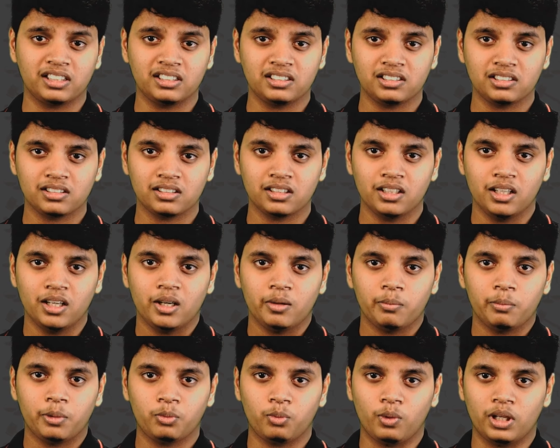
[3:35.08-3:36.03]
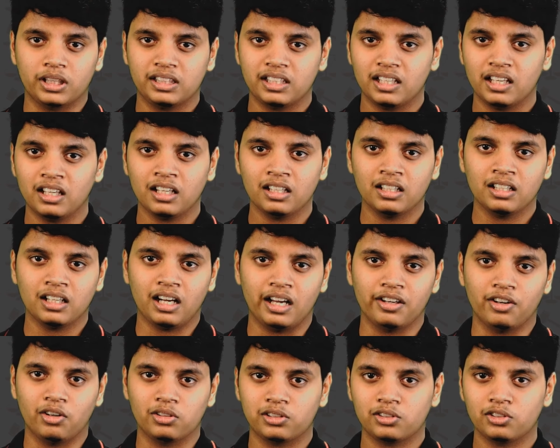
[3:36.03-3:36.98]
tests, but one thing
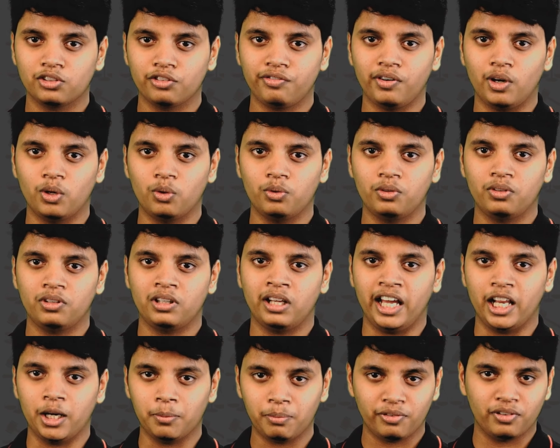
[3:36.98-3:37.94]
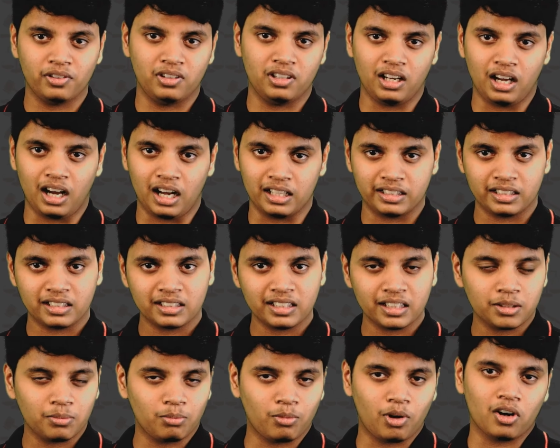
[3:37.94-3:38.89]
I also found helpful other
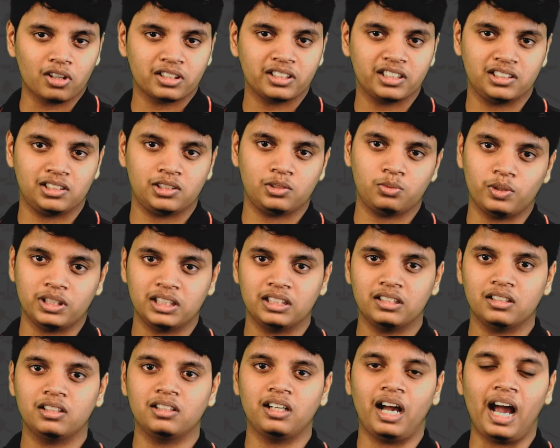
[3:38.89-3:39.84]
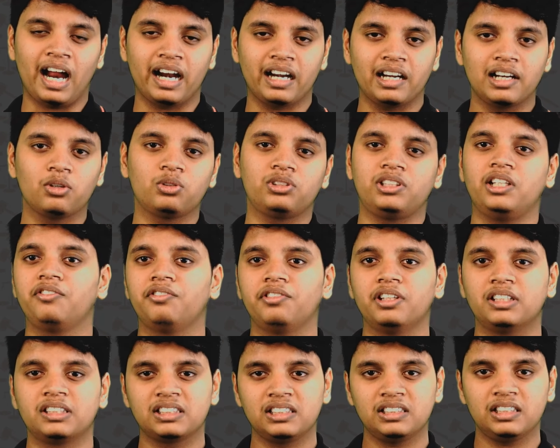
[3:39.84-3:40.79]
than the mock tests were the handouts and
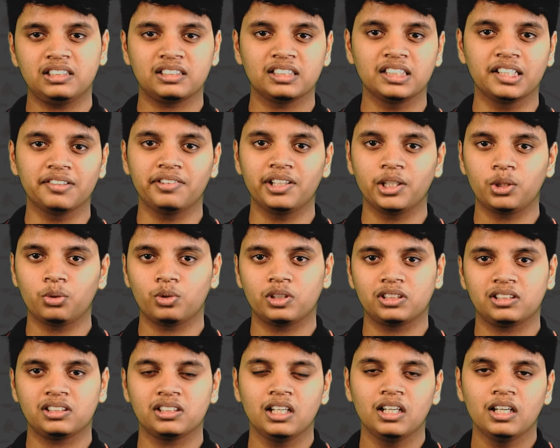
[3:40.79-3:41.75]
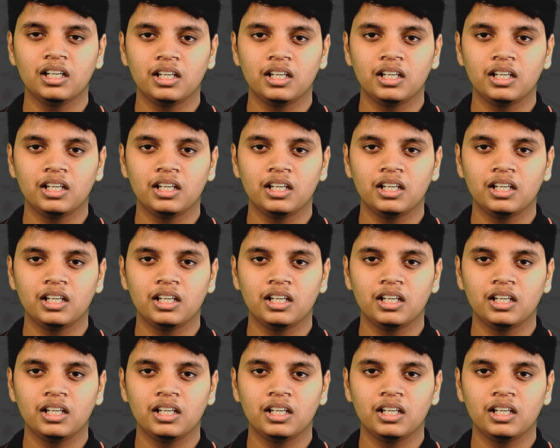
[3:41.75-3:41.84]
worksheets given to us